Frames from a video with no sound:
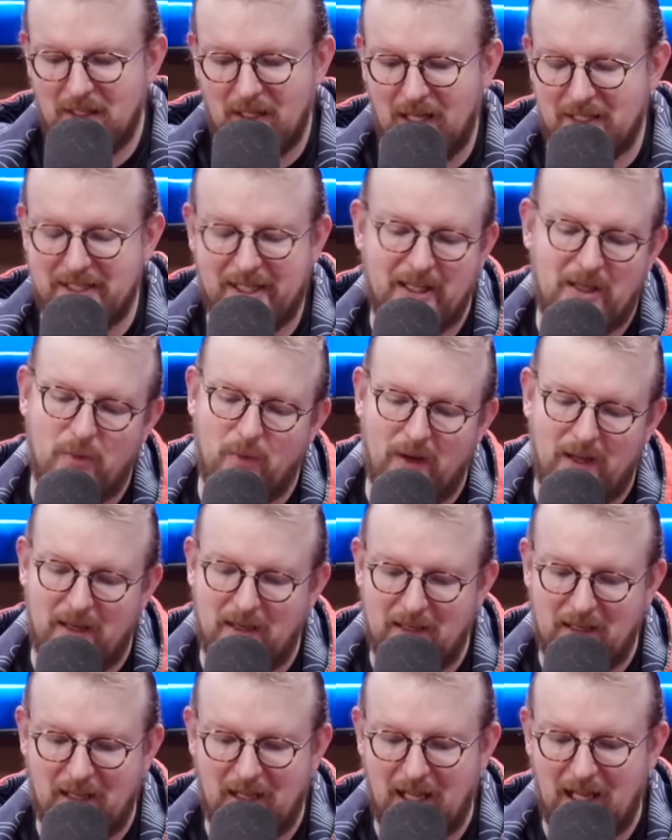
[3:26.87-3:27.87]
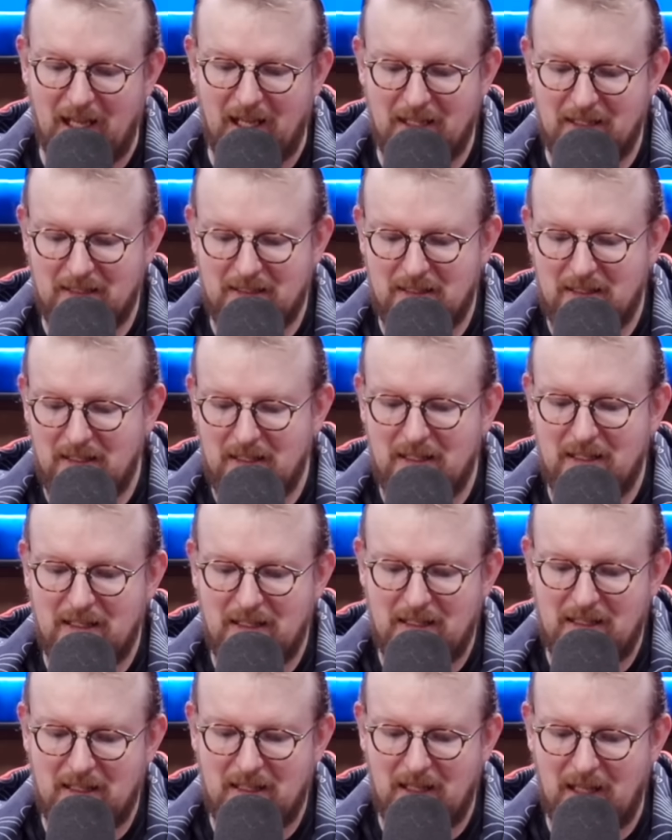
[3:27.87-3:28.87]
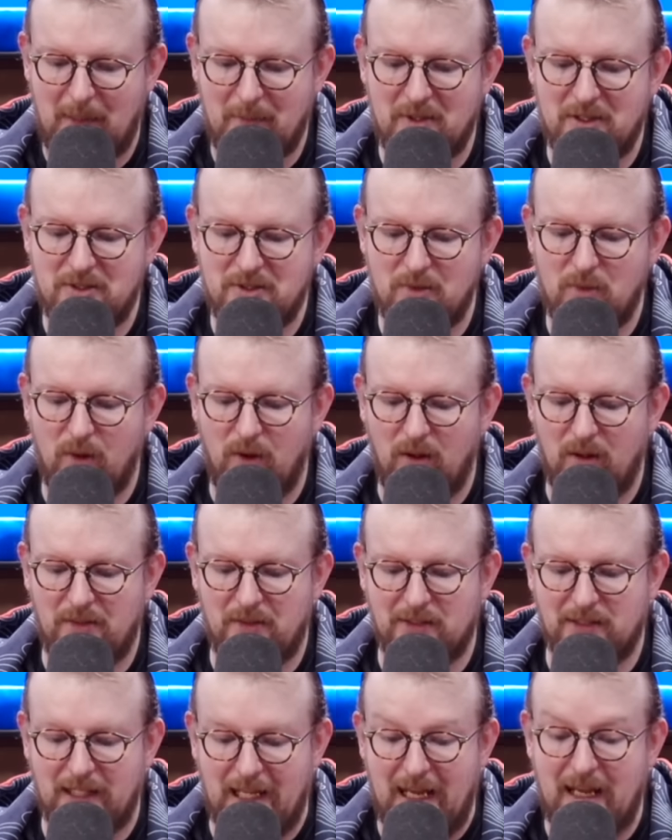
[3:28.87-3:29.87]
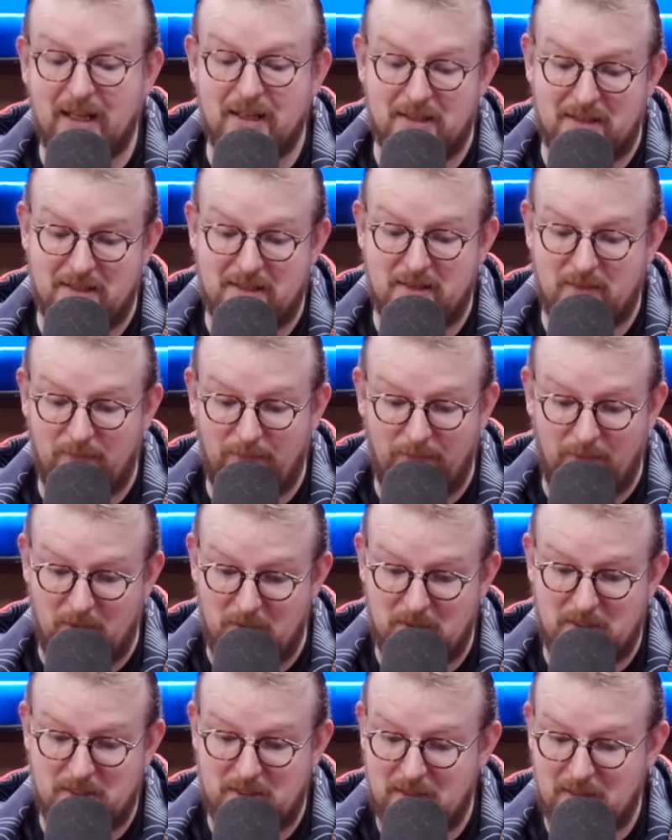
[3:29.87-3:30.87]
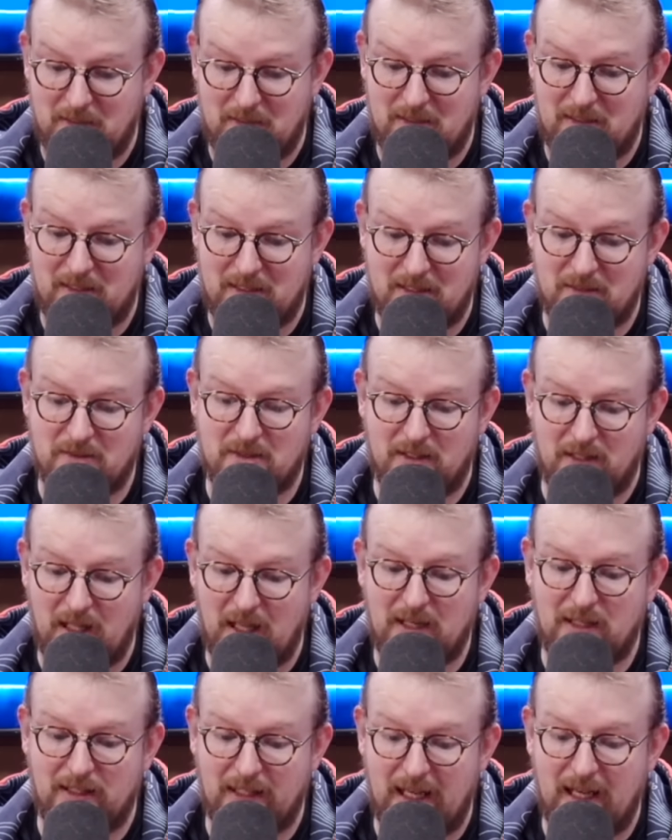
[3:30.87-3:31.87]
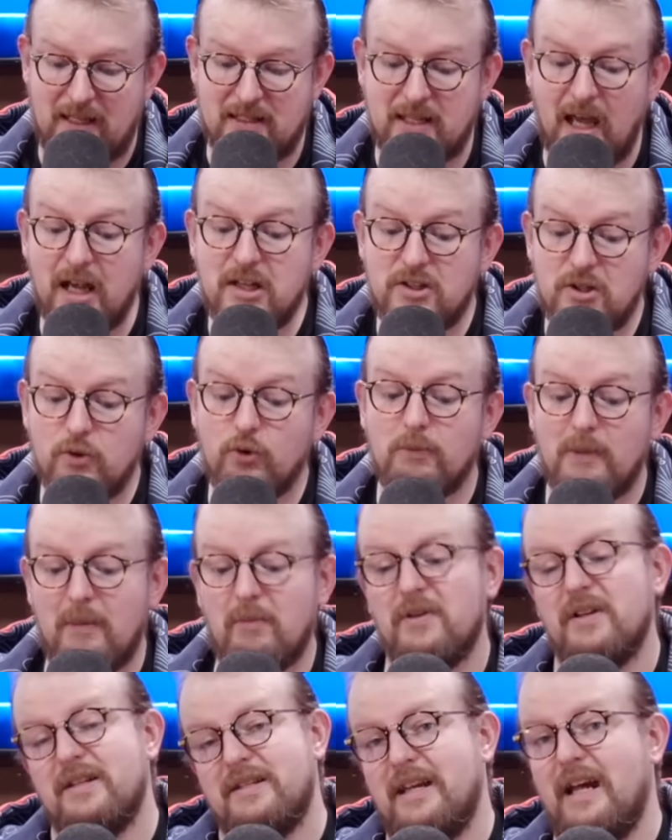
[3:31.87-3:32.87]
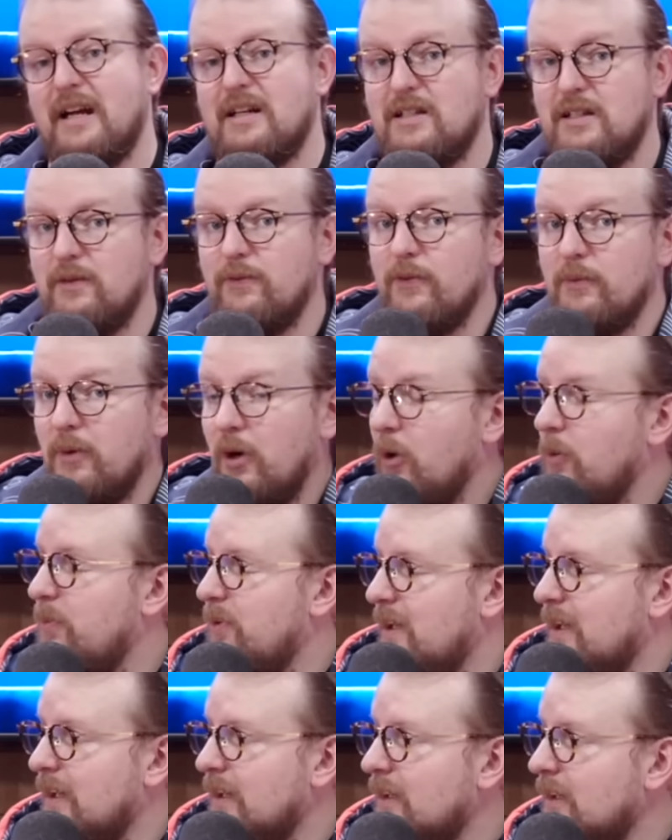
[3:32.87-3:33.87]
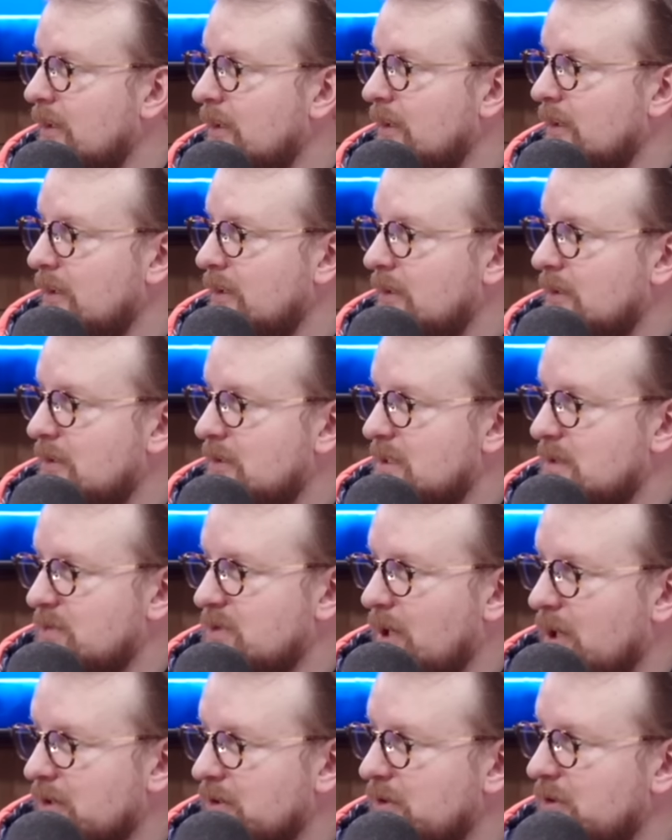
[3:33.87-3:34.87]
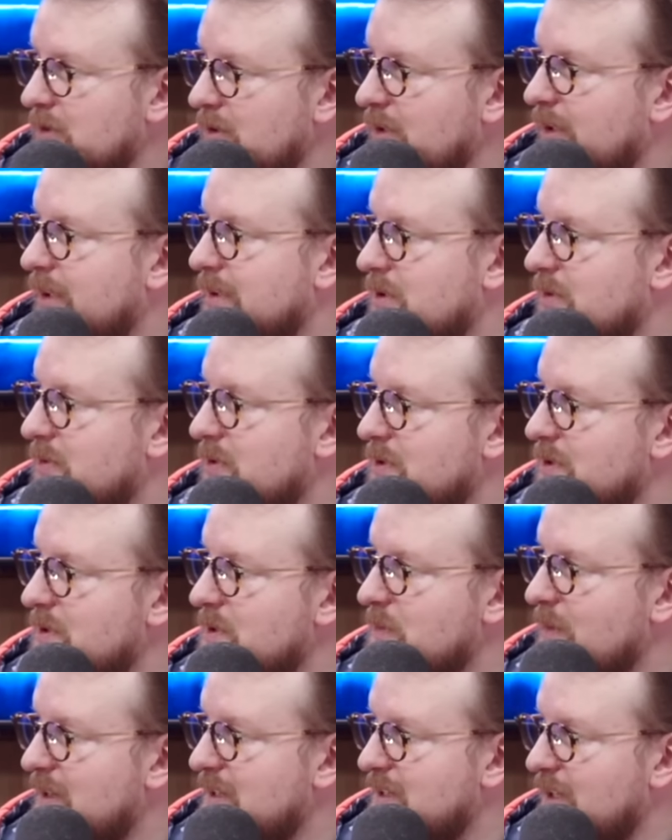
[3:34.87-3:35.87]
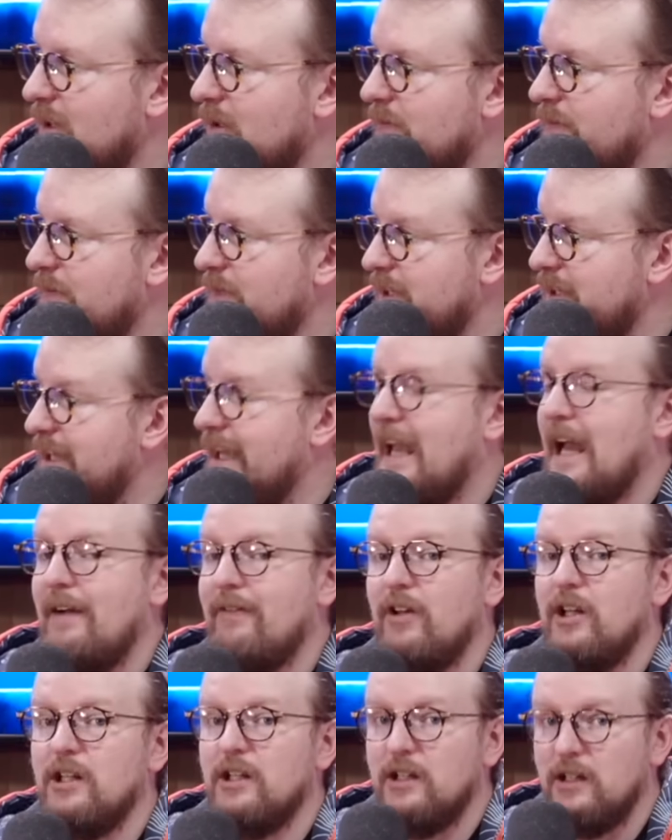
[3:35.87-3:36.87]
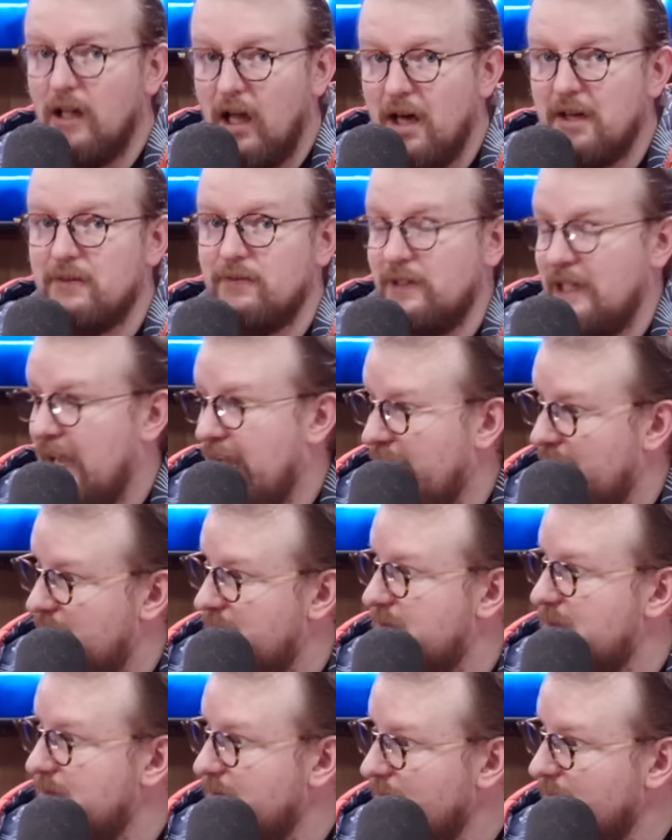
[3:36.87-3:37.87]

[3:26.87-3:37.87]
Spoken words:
I'll tell you what. I'm going to do all the lands first, because there's a lot of lands. I do remember this, actually, from opening some Doctor Who collector boosters myself, that they have a lot of lands.